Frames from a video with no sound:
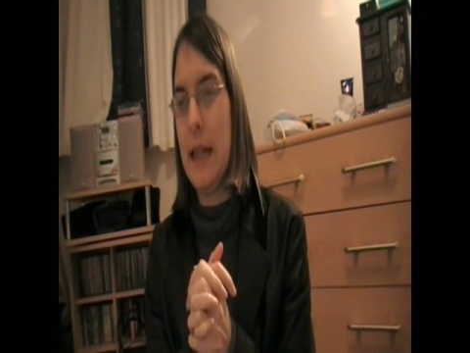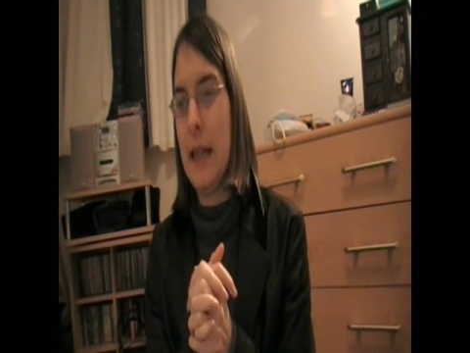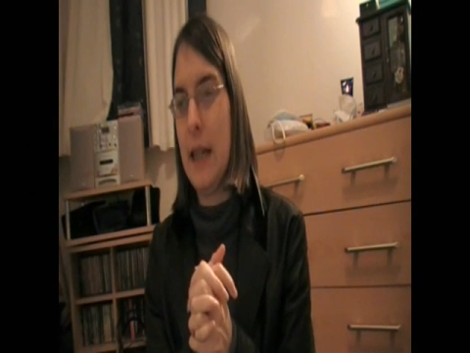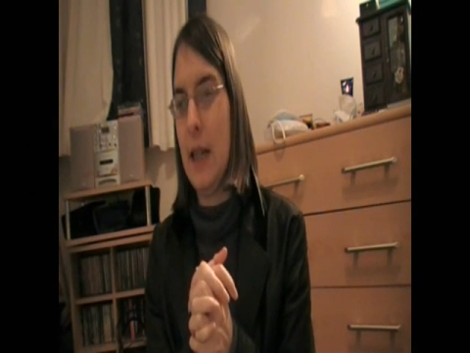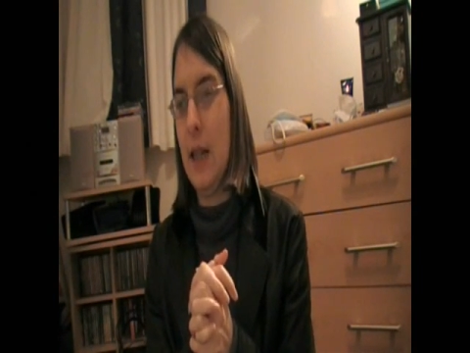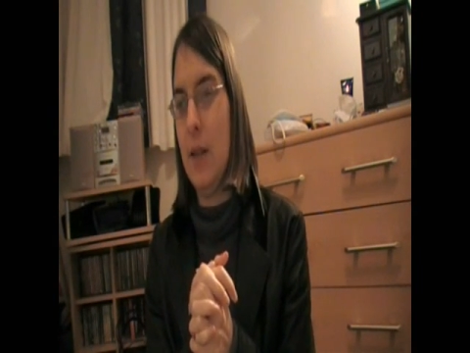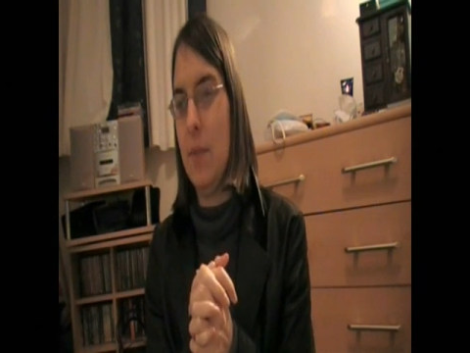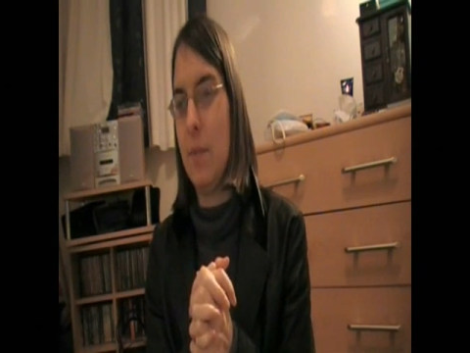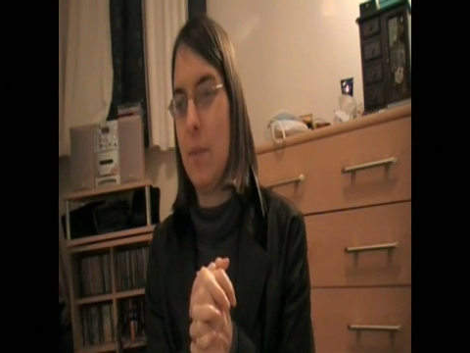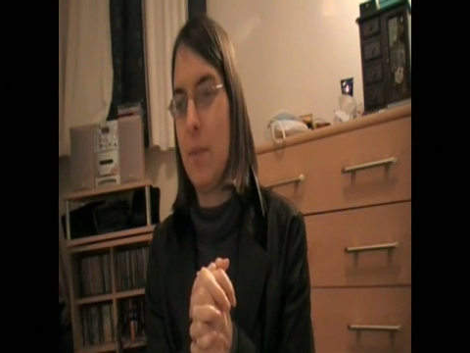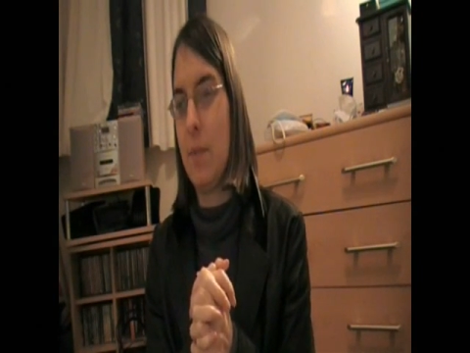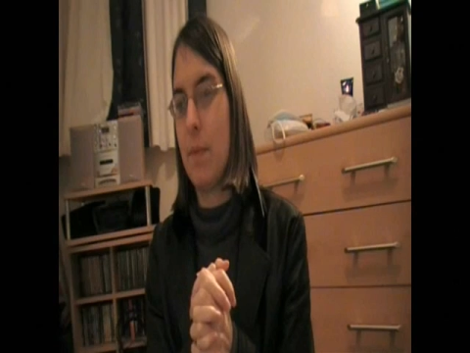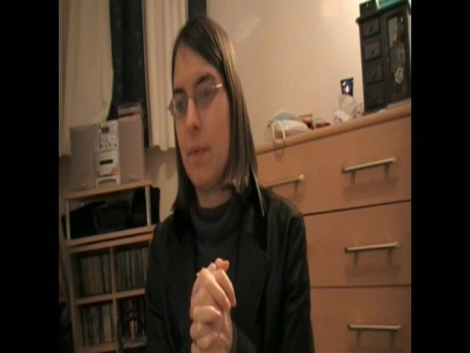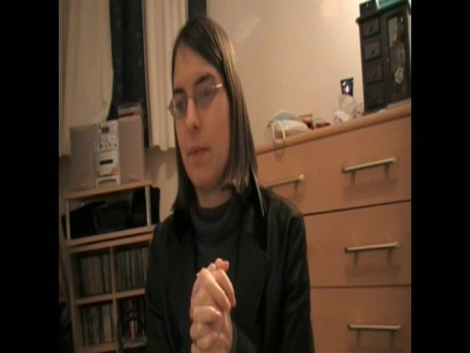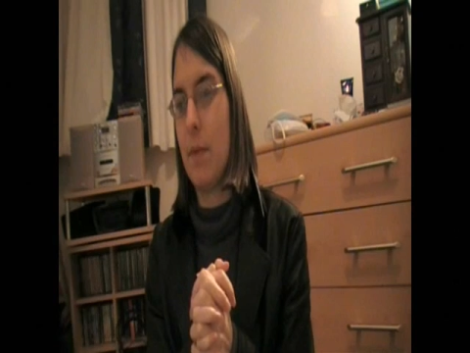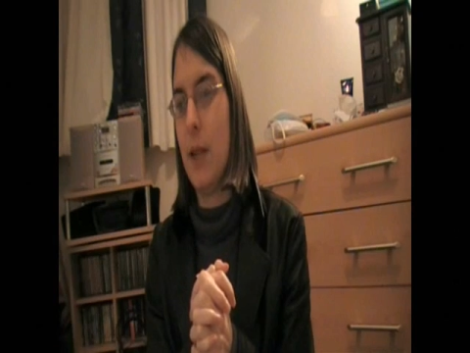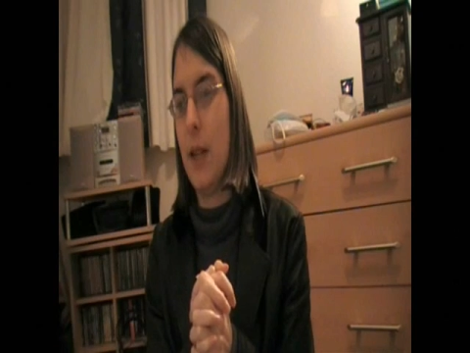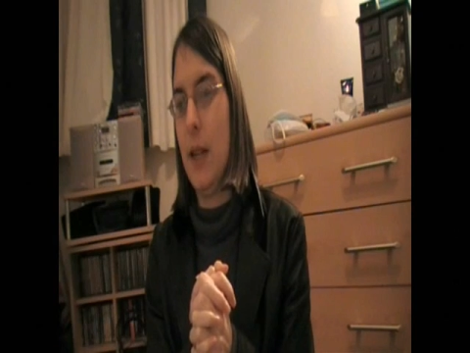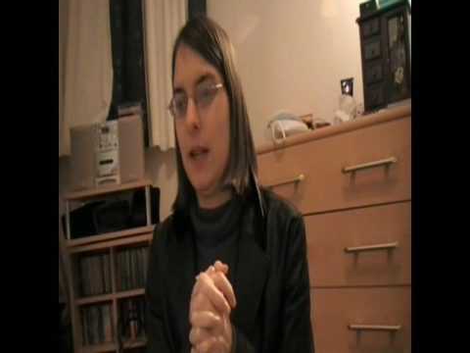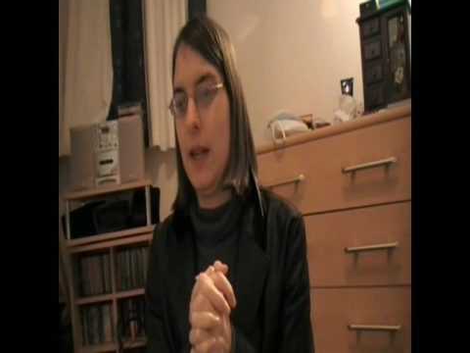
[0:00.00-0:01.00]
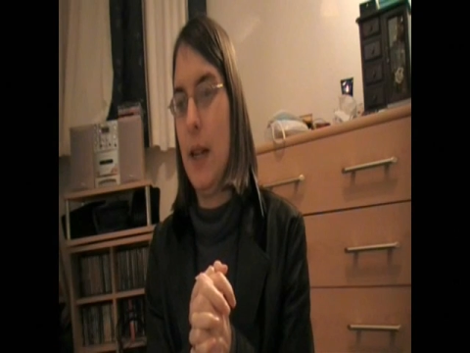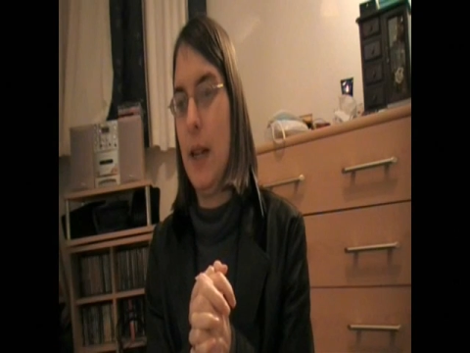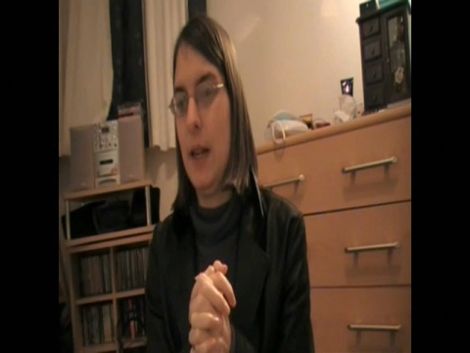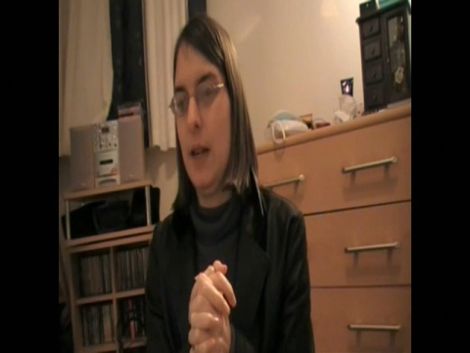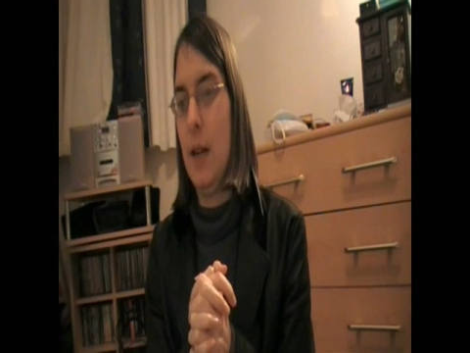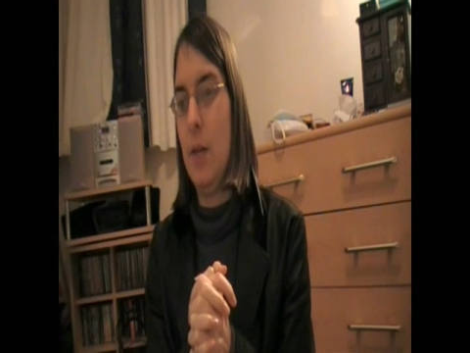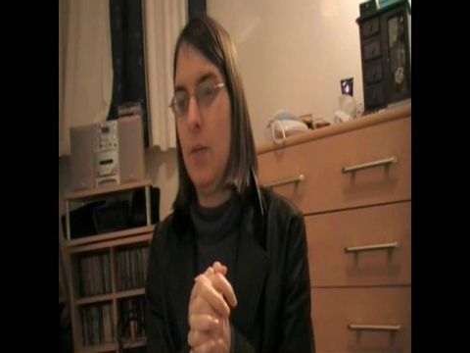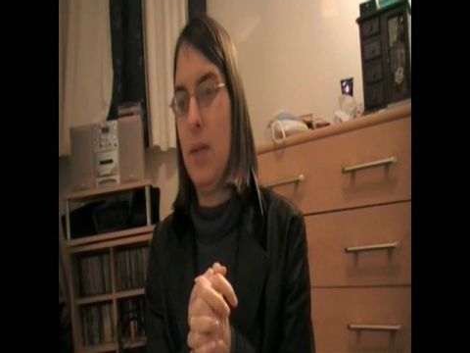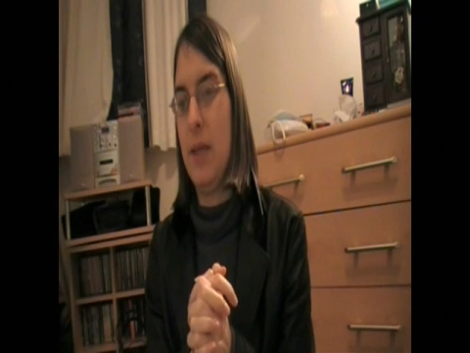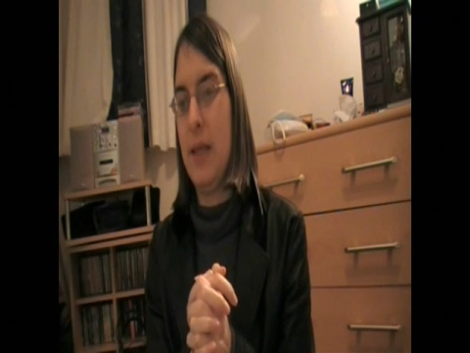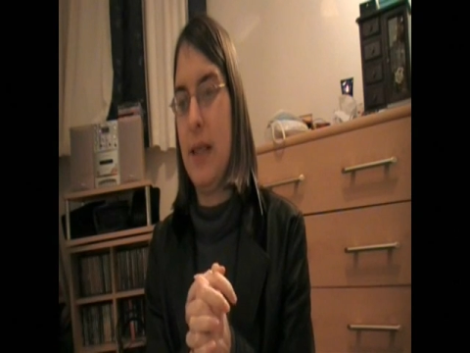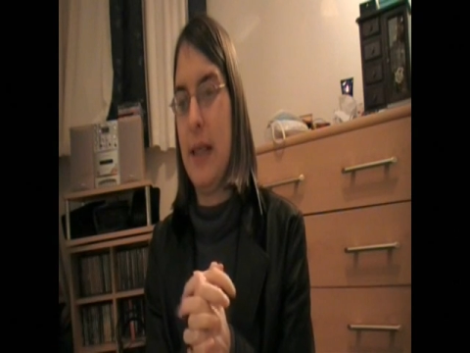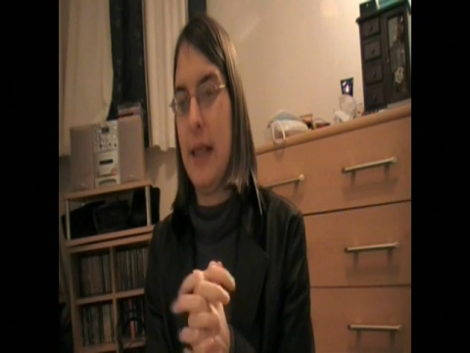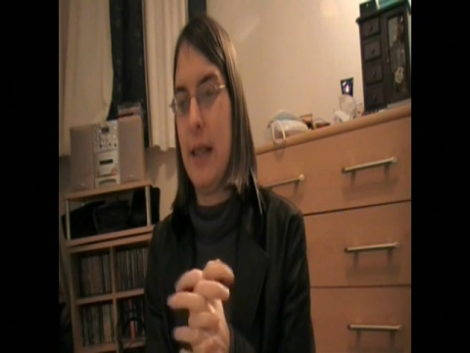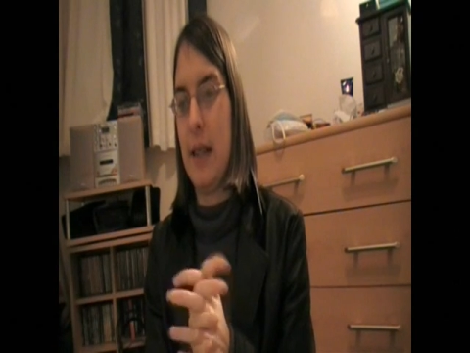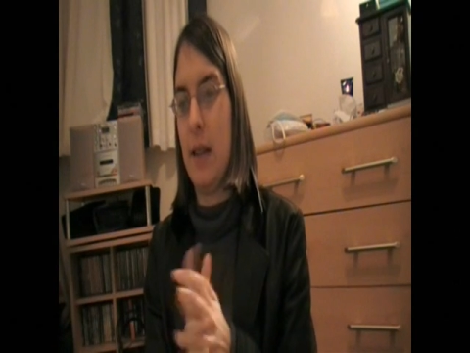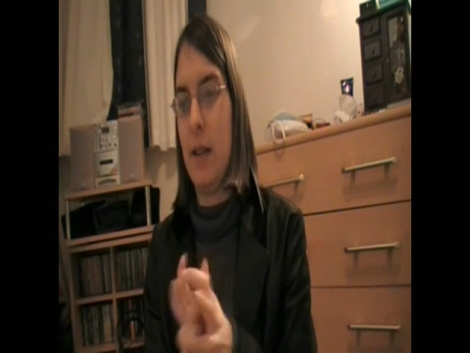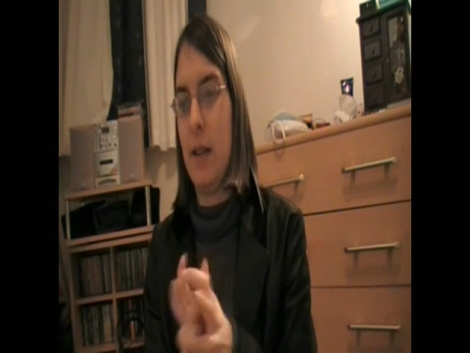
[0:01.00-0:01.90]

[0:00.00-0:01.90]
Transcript: ago, which said